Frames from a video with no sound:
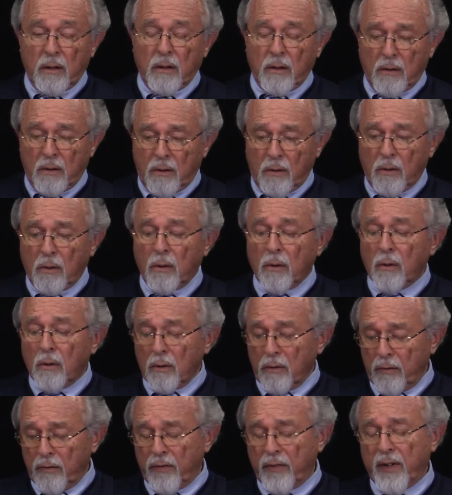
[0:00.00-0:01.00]
all
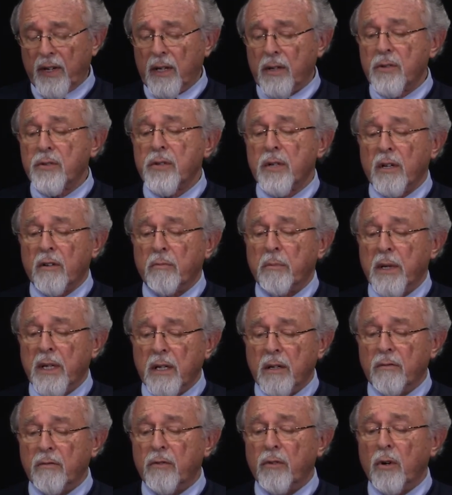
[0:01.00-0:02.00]
faiths have been
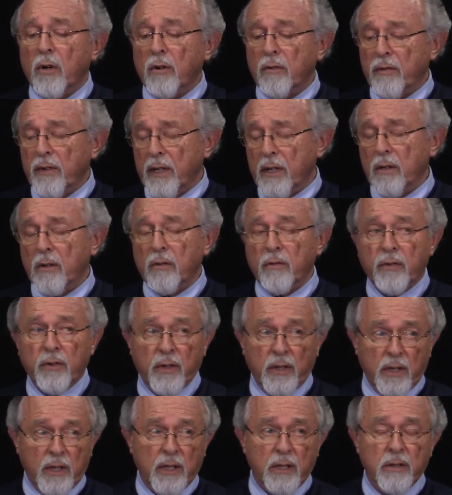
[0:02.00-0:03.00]
involved in over
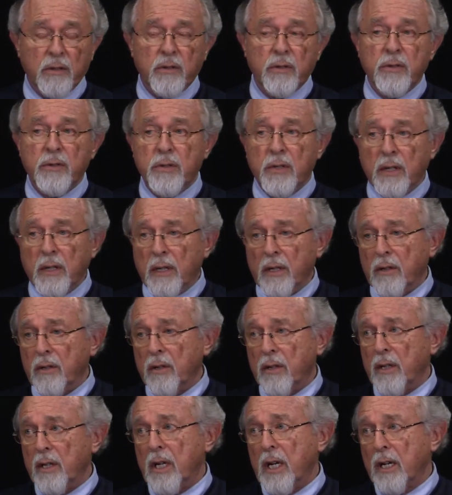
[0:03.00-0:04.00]
the years to
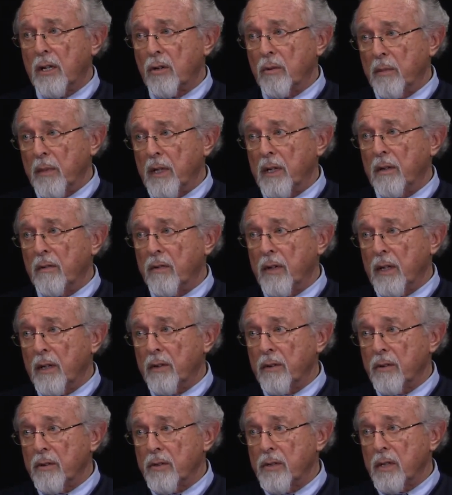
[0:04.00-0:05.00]
the detriment of
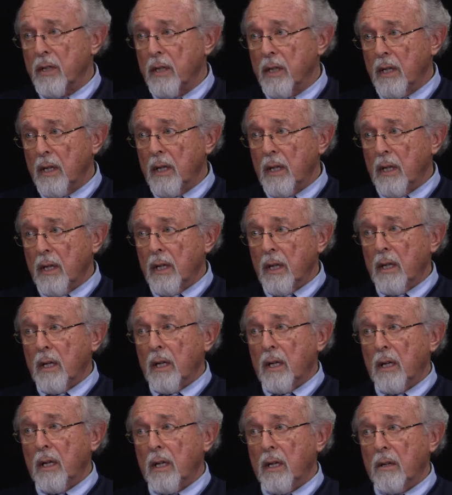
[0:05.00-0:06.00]
others.
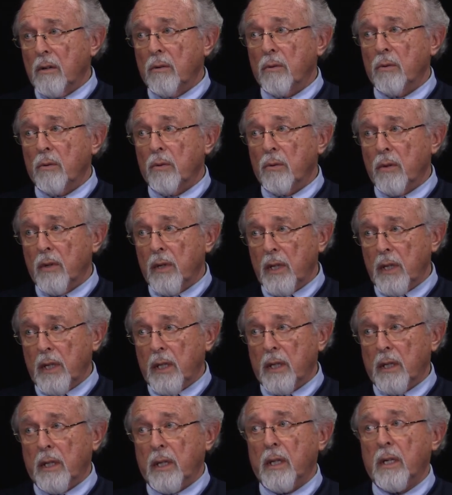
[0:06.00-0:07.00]
It
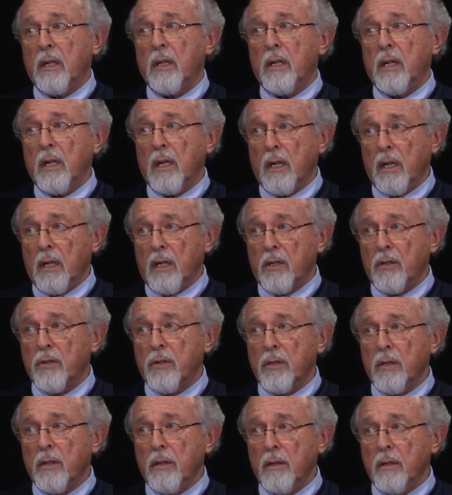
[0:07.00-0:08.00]
really
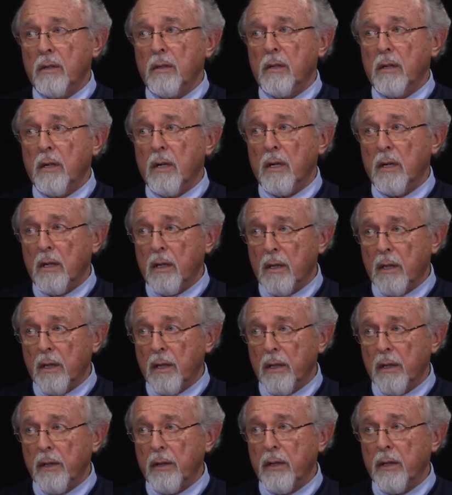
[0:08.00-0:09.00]
takes
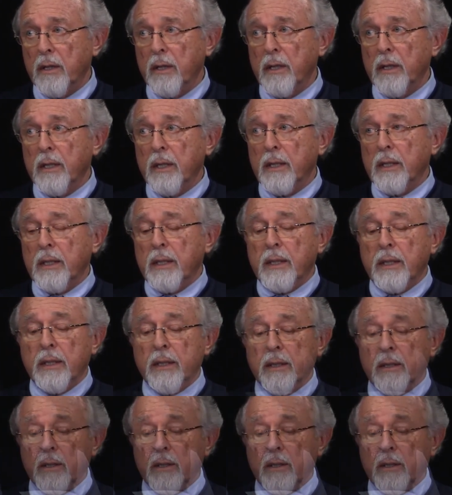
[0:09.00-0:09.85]
hard and